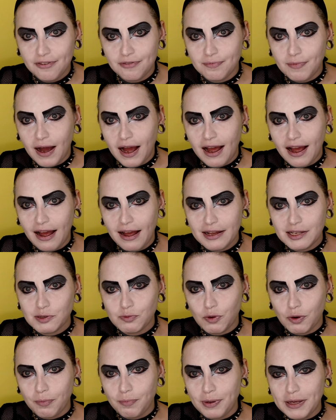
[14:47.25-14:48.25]
if my eyes
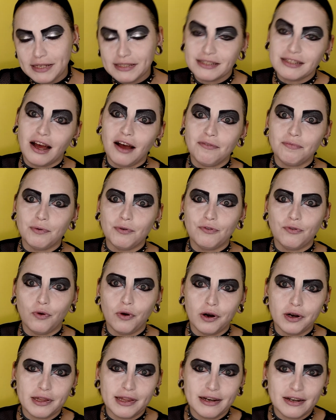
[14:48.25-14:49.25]
weren't pissed off
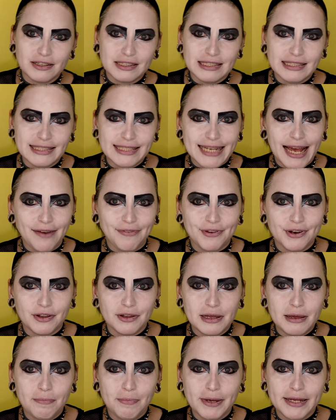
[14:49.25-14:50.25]
before, they're
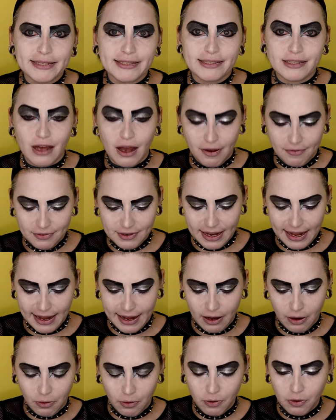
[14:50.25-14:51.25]
definitely pissed off
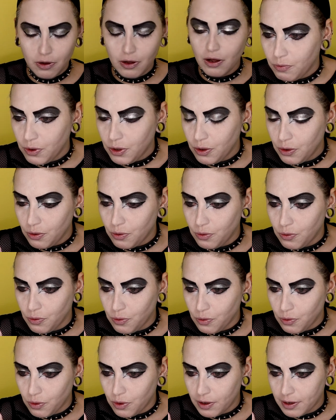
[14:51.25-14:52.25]
now.
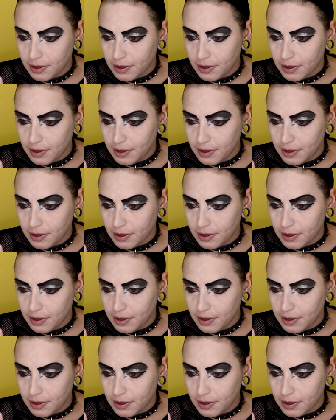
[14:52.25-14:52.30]
Woo!